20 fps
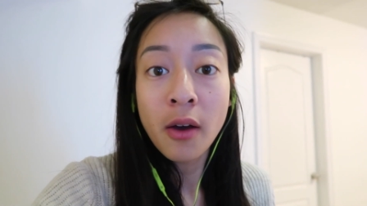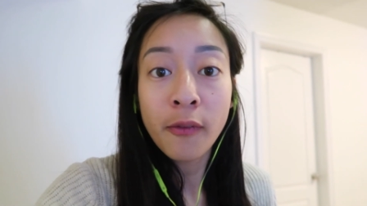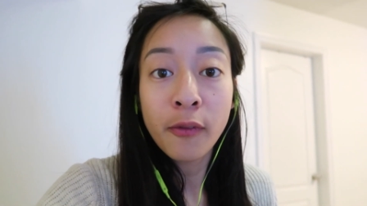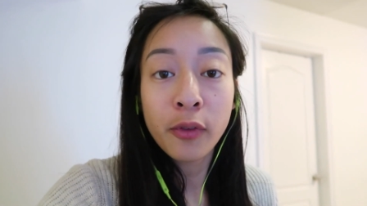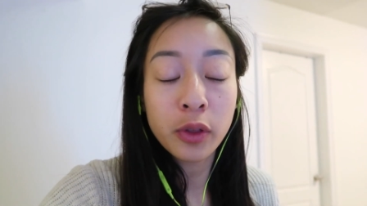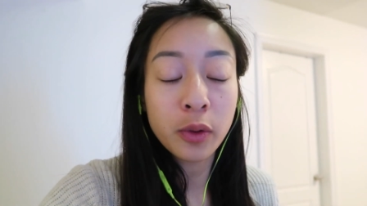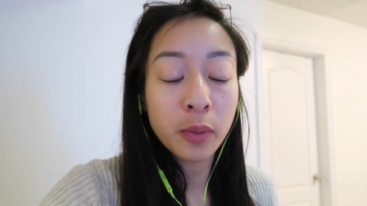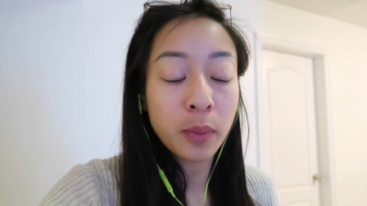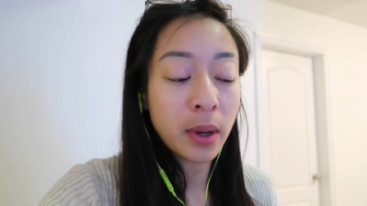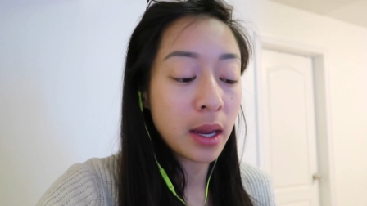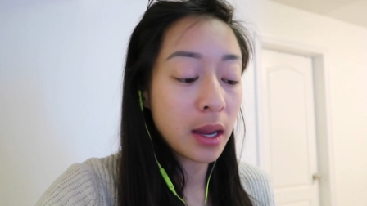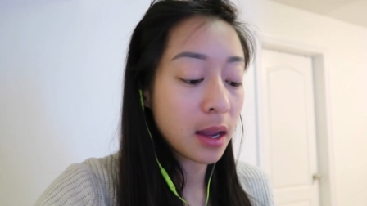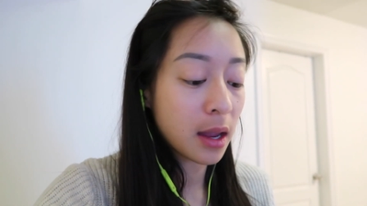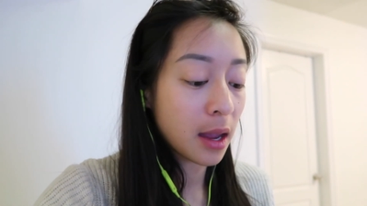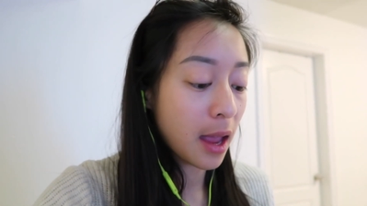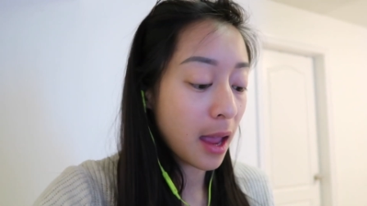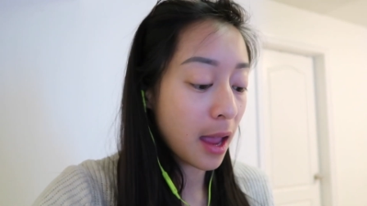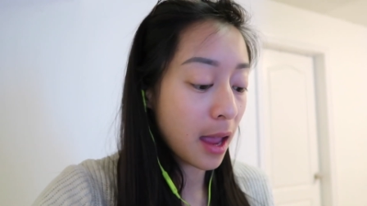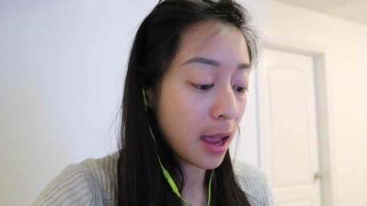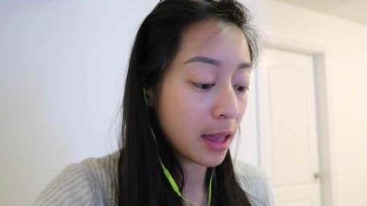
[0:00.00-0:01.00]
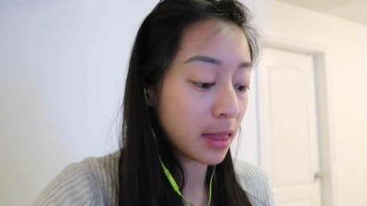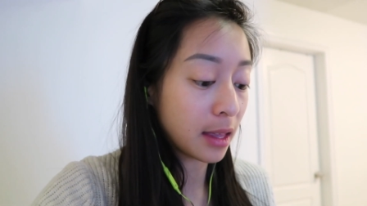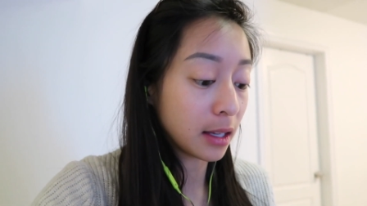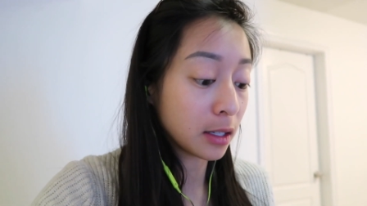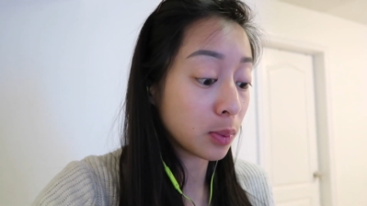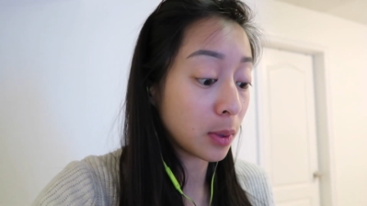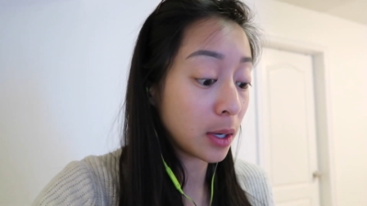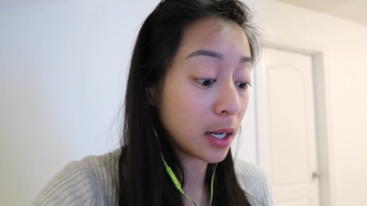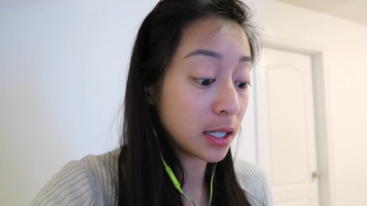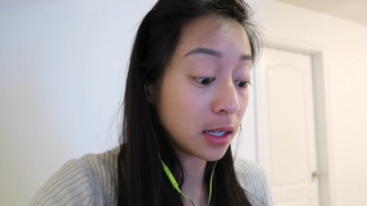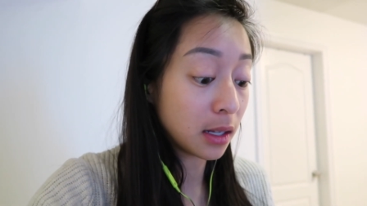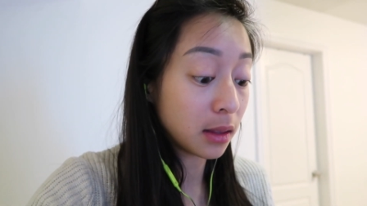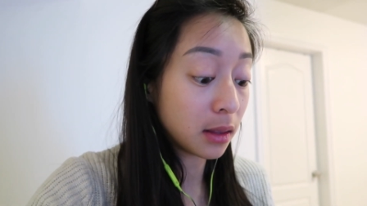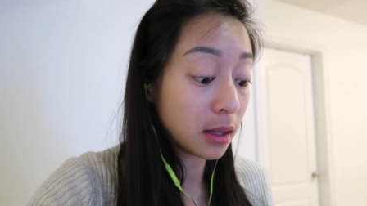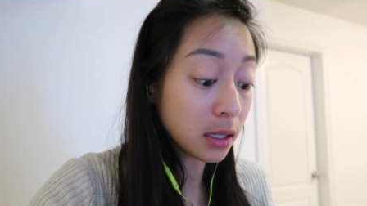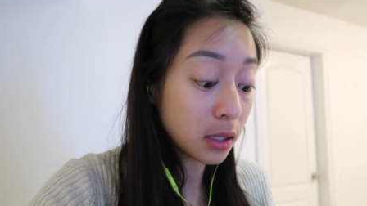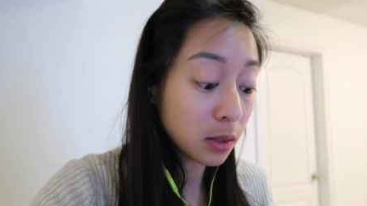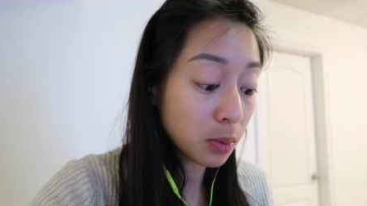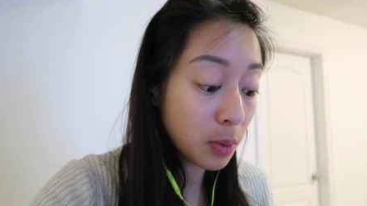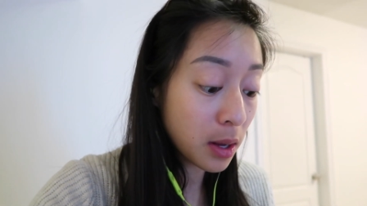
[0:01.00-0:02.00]
for the week and that's what I did
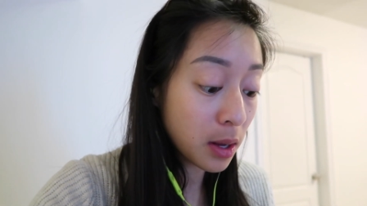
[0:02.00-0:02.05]
this